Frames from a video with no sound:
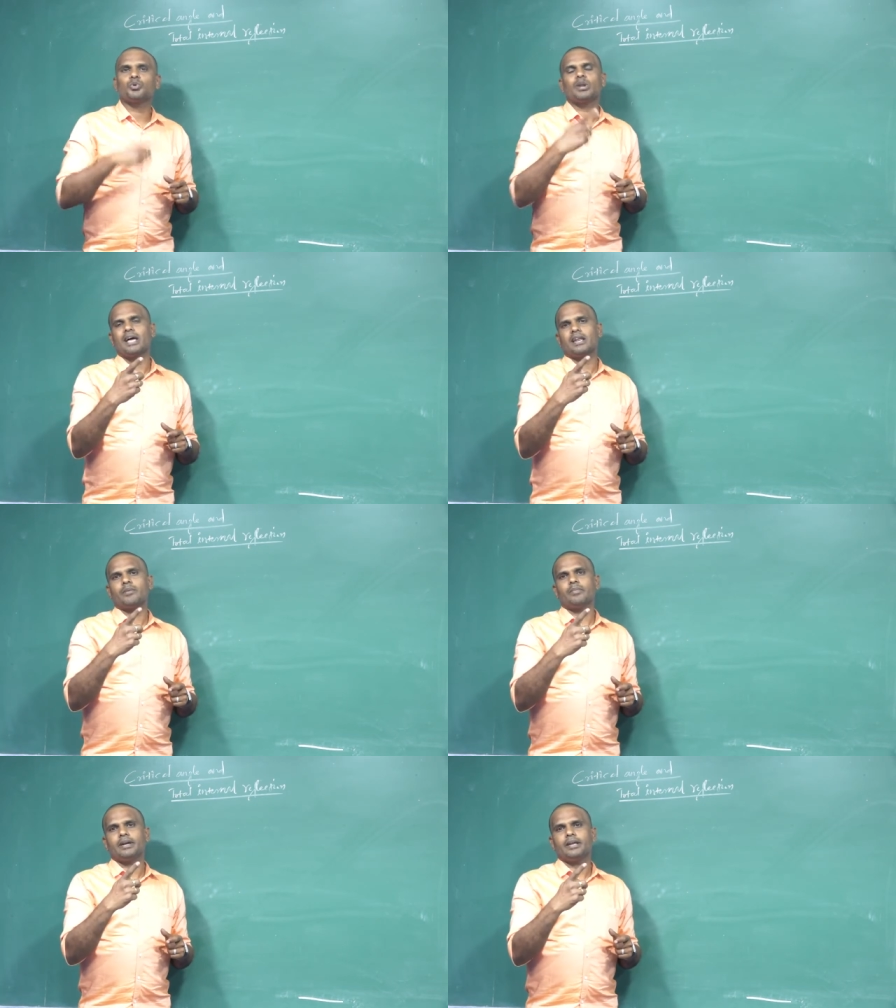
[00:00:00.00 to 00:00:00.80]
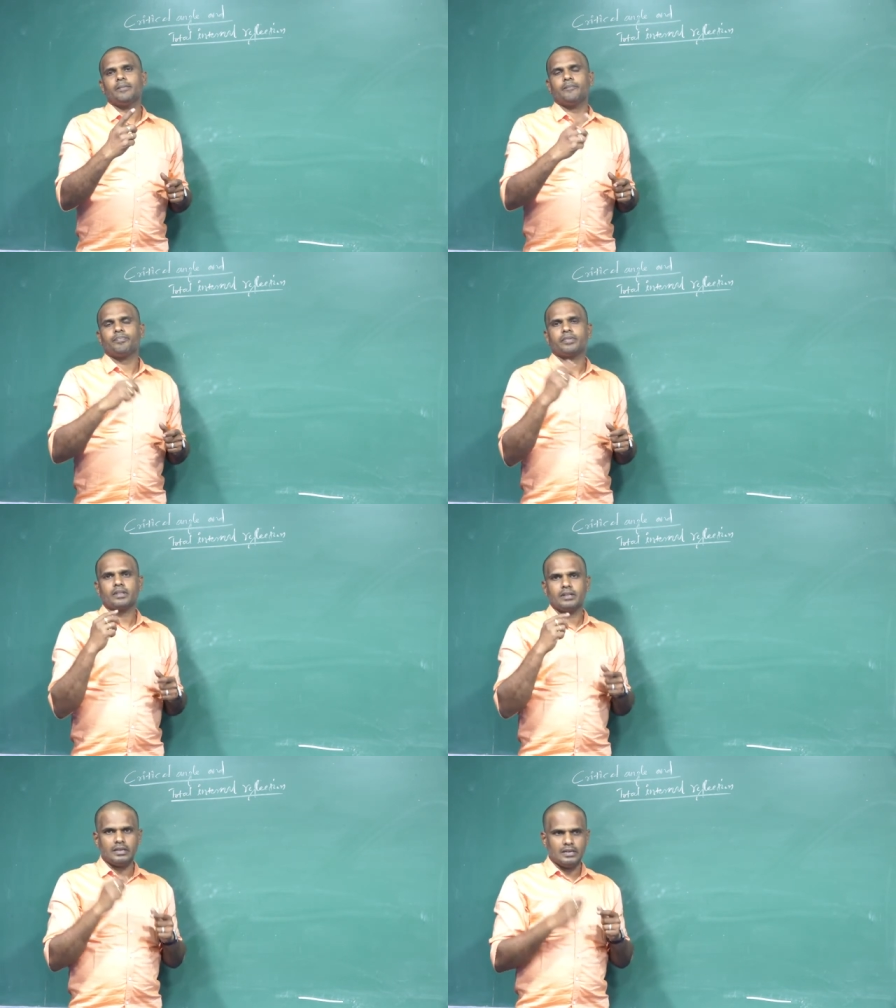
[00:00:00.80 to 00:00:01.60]
to rarer medium,
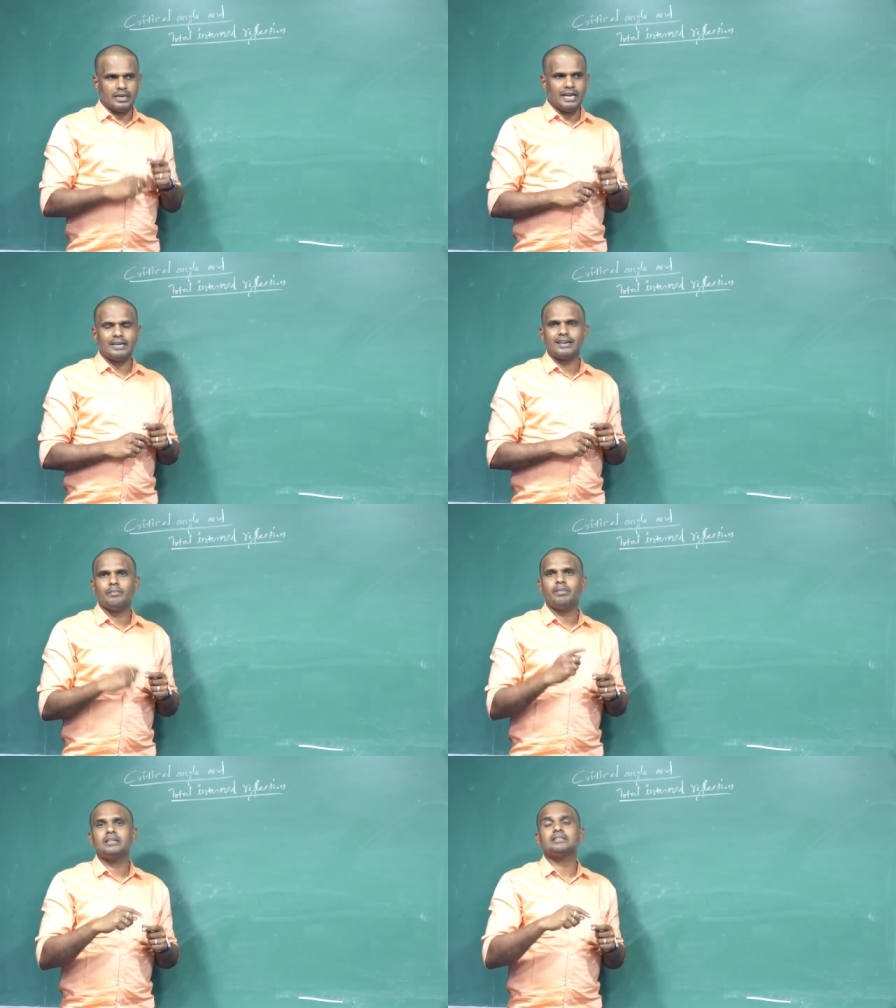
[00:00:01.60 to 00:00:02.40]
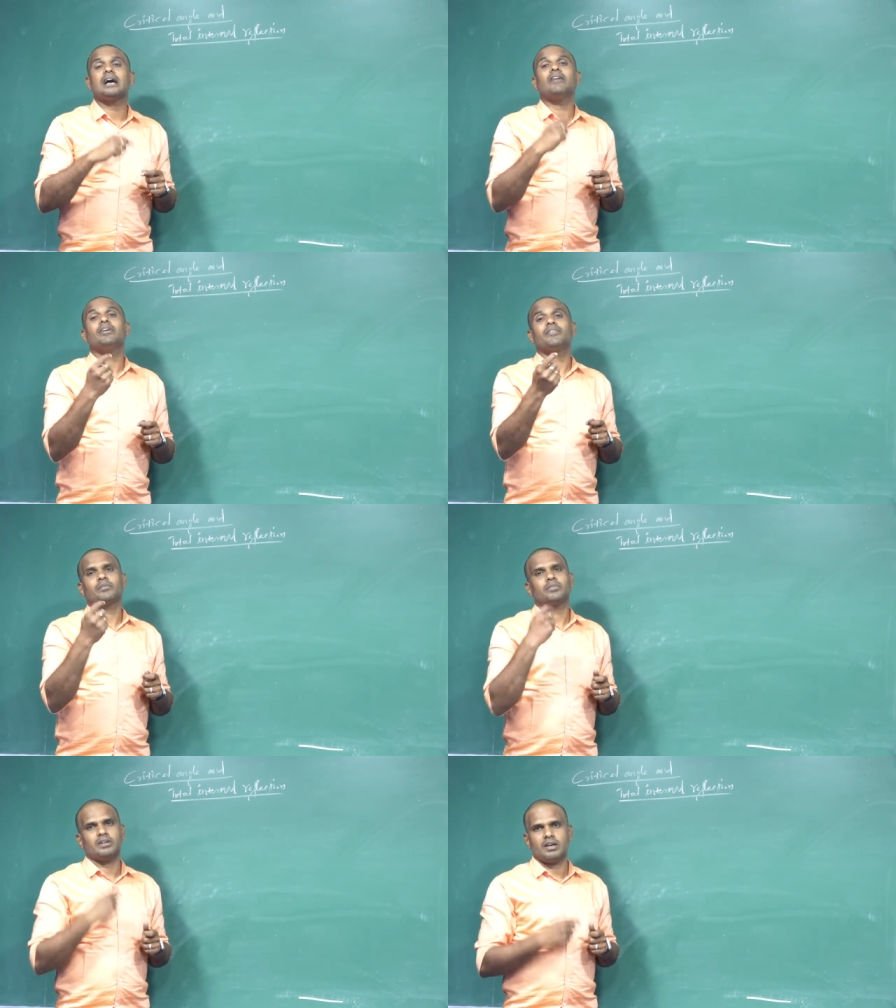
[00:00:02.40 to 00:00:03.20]
the light ray bends away
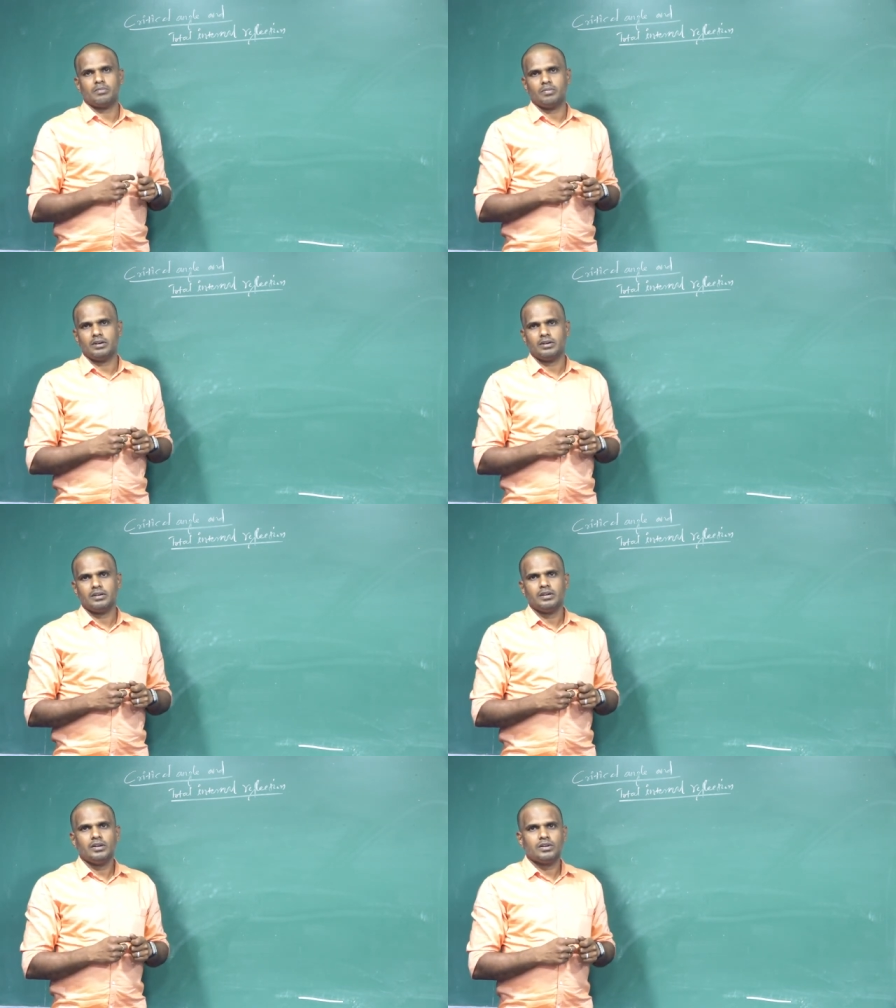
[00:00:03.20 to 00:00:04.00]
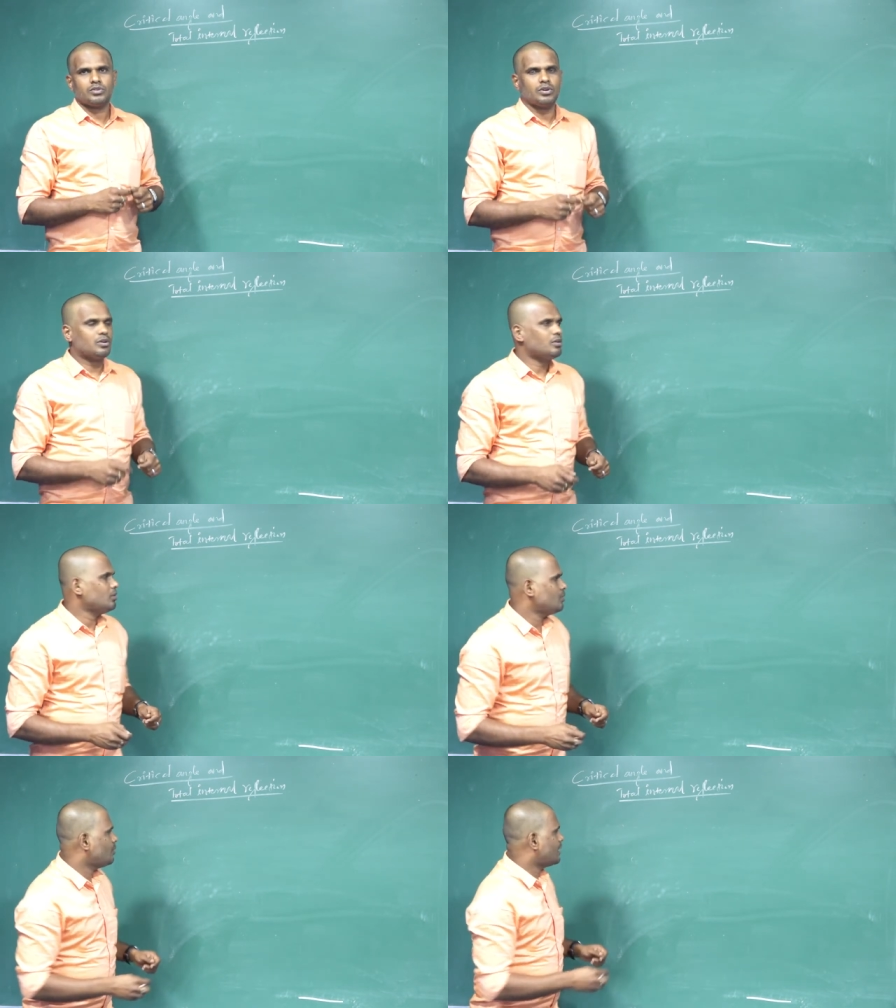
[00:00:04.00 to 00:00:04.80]
from the normal.
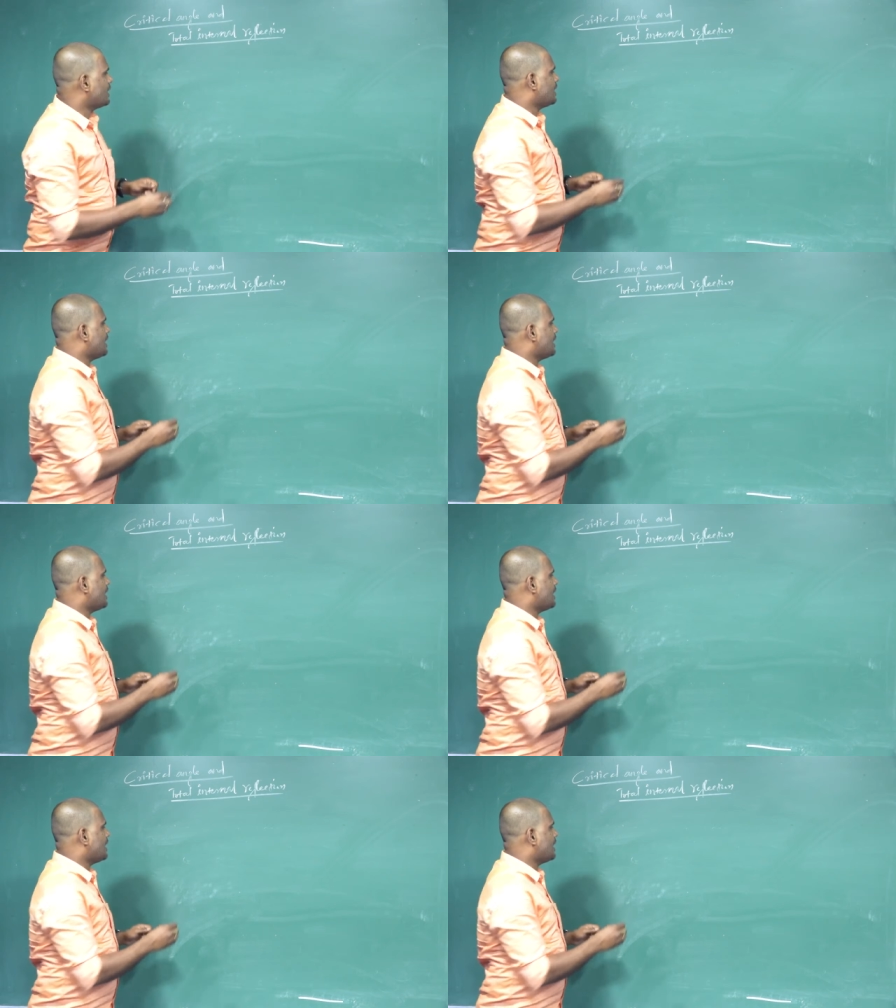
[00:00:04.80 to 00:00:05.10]
So, when a